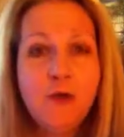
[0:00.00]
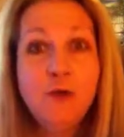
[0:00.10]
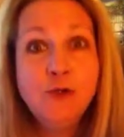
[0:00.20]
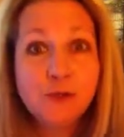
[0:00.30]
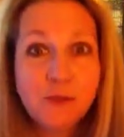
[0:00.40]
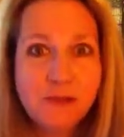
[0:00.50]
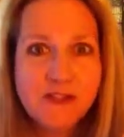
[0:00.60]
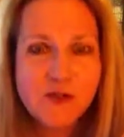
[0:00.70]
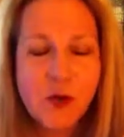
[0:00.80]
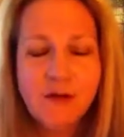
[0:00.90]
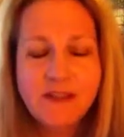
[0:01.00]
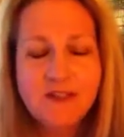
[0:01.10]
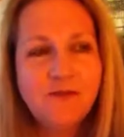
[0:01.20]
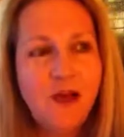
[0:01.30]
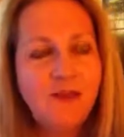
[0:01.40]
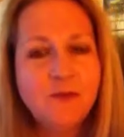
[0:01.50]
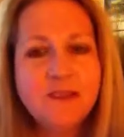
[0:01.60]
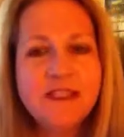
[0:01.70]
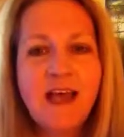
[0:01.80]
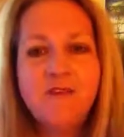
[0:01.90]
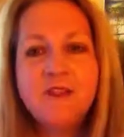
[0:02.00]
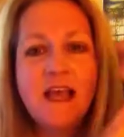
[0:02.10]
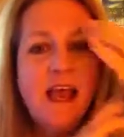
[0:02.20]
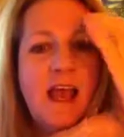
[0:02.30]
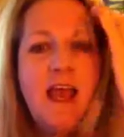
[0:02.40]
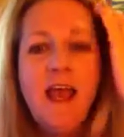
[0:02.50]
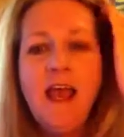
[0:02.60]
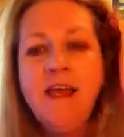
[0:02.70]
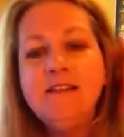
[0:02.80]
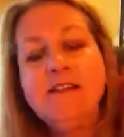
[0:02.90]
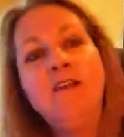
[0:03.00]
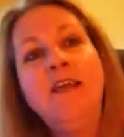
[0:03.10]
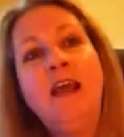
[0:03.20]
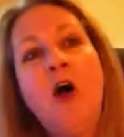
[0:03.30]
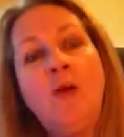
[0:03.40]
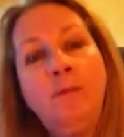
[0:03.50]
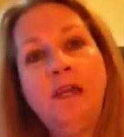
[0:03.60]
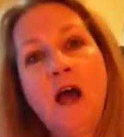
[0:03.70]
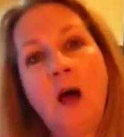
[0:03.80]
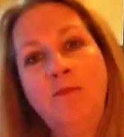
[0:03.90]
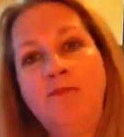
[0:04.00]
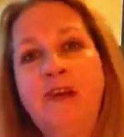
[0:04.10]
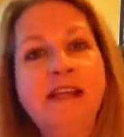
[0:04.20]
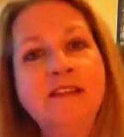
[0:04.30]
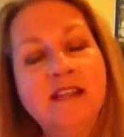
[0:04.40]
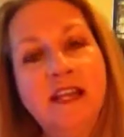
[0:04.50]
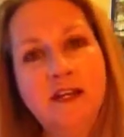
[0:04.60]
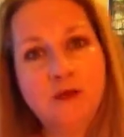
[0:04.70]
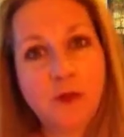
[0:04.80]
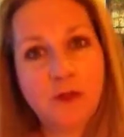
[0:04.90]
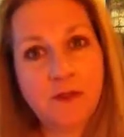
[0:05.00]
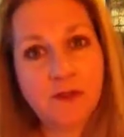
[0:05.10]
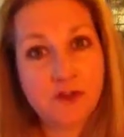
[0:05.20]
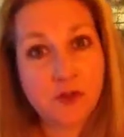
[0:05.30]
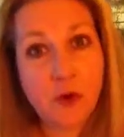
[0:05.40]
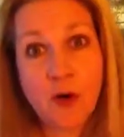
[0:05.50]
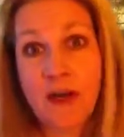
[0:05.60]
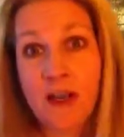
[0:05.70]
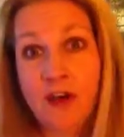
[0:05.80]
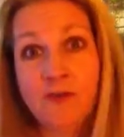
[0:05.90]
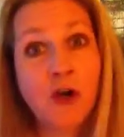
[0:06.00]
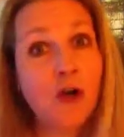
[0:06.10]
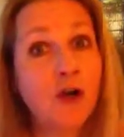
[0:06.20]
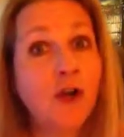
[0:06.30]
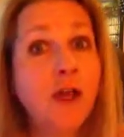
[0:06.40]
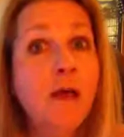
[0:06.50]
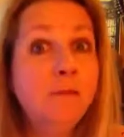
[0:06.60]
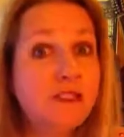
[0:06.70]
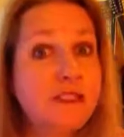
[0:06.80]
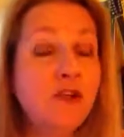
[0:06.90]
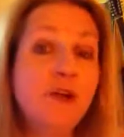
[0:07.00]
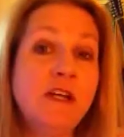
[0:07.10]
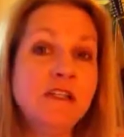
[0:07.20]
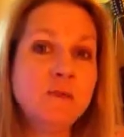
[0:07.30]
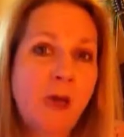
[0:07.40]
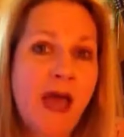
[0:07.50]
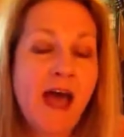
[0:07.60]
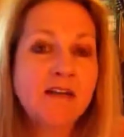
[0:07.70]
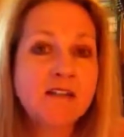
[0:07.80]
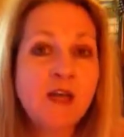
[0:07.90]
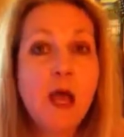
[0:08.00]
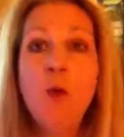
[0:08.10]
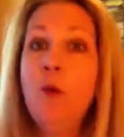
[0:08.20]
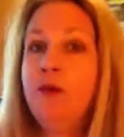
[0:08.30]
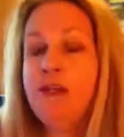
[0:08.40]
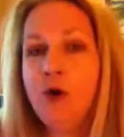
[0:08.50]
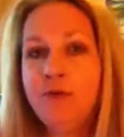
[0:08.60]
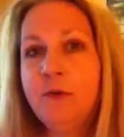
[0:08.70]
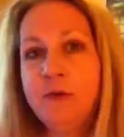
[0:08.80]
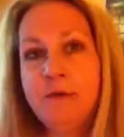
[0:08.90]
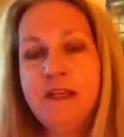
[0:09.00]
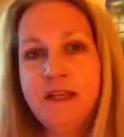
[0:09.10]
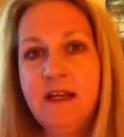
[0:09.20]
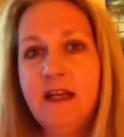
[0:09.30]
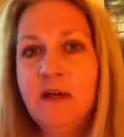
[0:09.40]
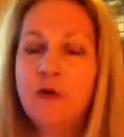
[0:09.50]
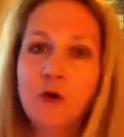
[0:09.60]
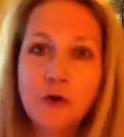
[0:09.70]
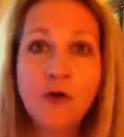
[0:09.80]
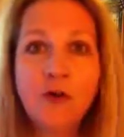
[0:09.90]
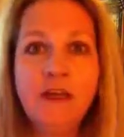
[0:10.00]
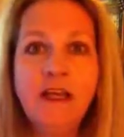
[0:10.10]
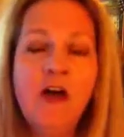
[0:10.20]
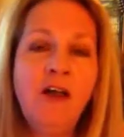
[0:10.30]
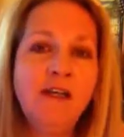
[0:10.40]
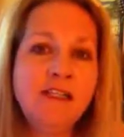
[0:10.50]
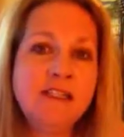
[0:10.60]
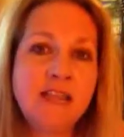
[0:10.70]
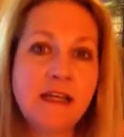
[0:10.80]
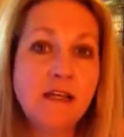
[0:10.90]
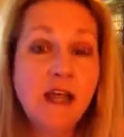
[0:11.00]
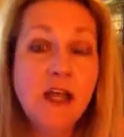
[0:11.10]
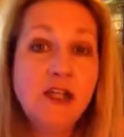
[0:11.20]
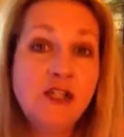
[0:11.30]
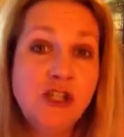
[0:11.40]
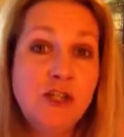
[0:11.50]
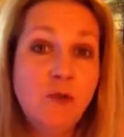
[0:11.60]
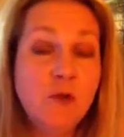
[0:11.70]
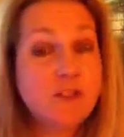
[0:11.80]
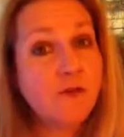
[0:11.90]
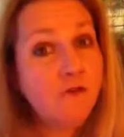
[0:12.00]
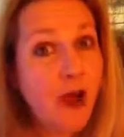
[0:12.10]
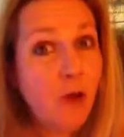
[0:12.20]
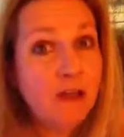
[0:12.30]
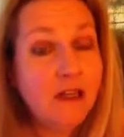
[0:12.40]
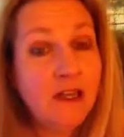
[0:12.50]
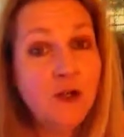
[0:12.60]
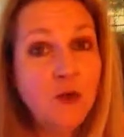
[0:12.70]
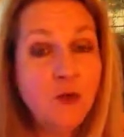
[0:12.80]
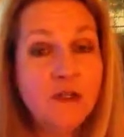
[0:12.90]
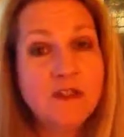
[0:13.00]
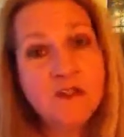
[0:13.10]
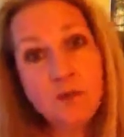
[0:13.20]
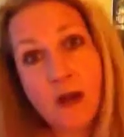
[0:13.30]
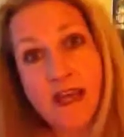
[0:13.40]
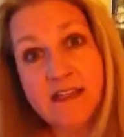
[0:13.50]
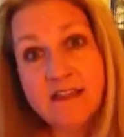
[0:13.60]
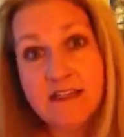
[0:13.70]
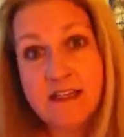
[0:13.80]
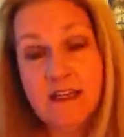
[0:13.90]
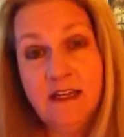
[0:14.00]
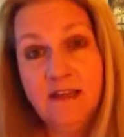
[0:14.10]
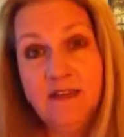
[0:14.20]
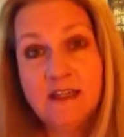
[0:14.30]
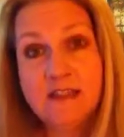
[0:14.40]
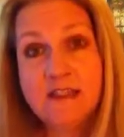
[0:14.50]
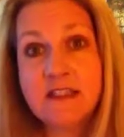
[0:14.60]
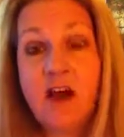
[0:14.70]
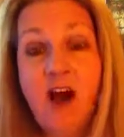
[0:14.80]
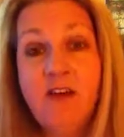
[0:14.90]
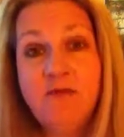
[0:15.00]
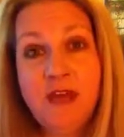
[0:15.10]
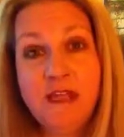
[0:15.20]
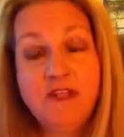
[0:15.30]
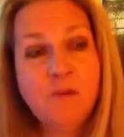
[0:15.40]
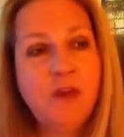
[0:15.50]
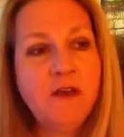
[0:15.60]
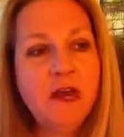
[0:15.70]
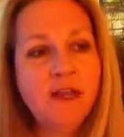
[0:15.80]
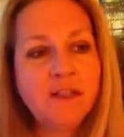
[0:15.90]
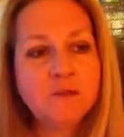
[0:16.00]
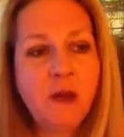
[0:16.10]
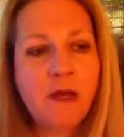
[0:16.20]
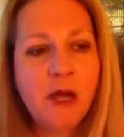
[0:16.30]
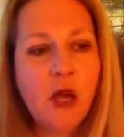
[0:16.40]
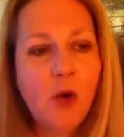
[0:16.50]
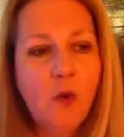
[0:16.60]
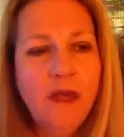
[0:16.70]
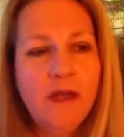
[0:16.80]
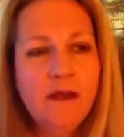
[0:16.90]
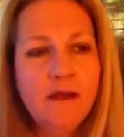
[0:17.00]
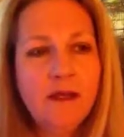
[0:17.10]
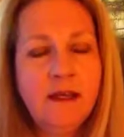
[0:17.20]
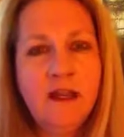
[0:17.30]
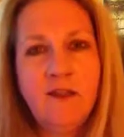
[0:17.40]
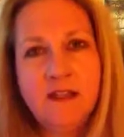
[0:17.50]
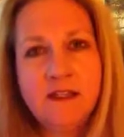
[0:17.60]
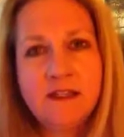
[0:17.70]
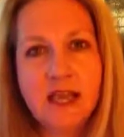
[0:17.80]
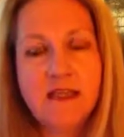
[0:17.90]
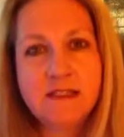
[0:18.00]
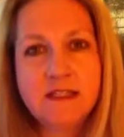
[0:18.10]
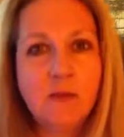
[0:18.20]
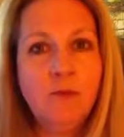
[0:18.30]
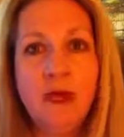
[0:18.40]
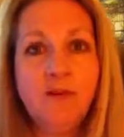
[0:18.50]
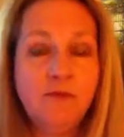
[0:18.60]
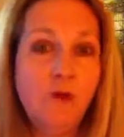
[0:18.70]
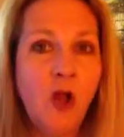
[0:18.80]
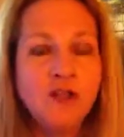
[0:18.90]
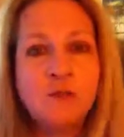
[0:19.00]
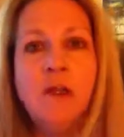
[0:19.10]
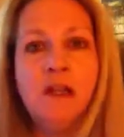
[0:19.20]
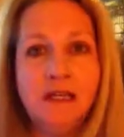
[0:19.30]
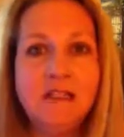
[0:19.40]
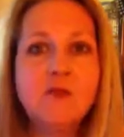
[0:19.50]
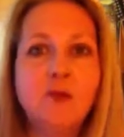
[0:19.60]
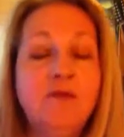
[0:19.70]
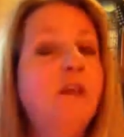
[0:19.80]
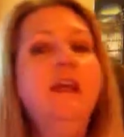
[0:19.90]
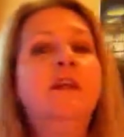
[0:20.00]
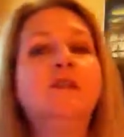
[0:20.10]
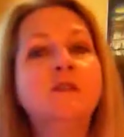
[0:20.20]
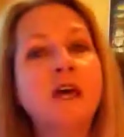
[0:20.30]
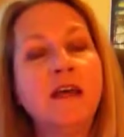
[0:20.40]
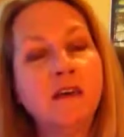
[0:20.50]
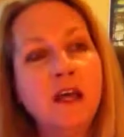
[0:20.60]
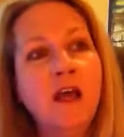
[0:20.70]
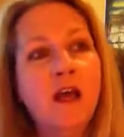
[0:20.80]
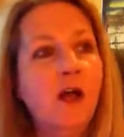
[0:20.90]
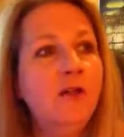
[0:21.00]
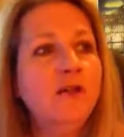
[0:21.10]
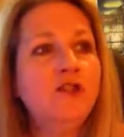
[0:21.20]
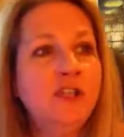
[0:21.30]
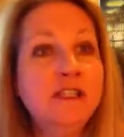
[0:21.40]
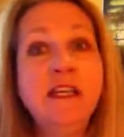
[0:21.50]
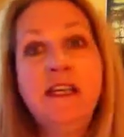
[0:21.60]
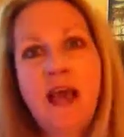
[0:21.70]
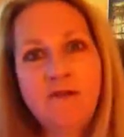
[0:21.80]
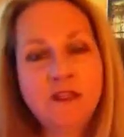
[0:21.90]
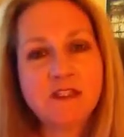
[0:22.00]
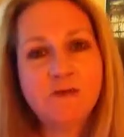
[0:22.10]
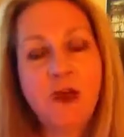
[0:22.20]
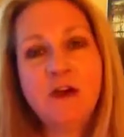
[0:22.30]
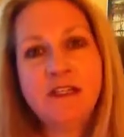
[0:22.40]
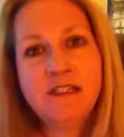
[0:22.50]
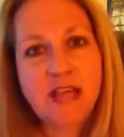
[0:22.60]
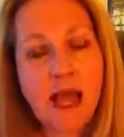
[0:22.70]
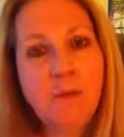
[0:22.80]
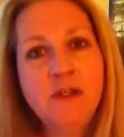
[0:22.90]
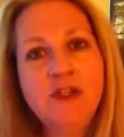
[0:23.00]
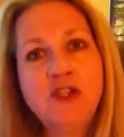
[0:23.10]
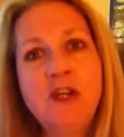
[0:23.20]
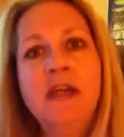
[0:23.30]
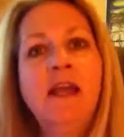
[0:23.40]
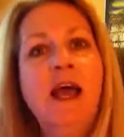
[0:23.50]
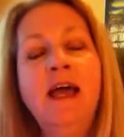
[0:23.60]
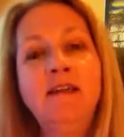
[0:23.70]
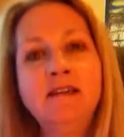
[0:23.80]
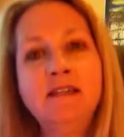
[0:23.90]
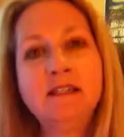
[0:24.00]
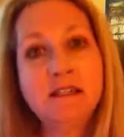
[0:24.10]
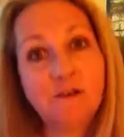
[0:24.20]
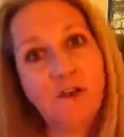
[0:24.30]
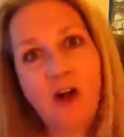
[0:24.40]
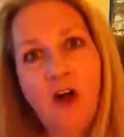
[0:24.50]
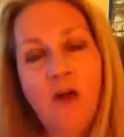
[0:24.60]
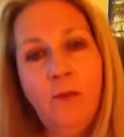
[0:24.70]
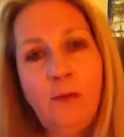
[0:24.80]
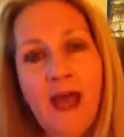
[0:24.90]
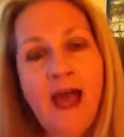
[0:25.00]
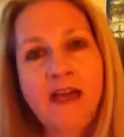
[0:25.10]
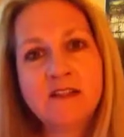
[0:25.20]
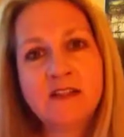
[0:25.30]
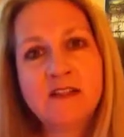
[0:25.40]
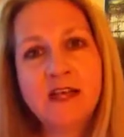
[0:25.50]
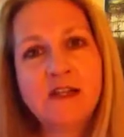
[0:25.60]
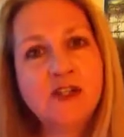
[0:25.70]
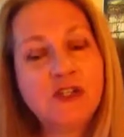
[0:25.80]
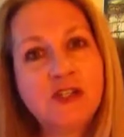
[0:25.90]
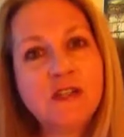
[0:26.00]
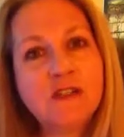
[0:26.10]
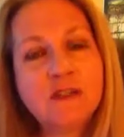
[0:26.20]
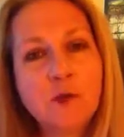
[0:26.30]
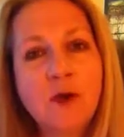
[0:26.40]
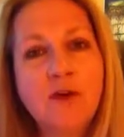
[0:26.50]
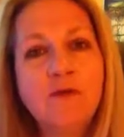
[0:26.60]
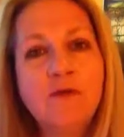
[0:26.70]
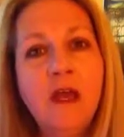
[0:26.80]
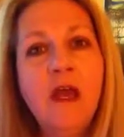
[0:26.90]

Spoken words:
who should be struggling to find themselves. And they all become fascinated with the story of her mysterious past. What we know from the beginning, or early on, is that she was a foundling who was raised in this convent by the nuns, but we get this sense, and ultimately it's revealed, that she did have this very damaging and difficult past that she has sort of